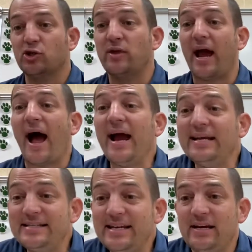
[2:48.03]
So the
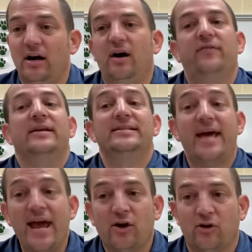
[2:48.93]
idea of
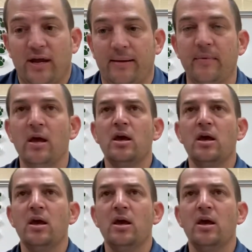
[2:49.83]
integrity.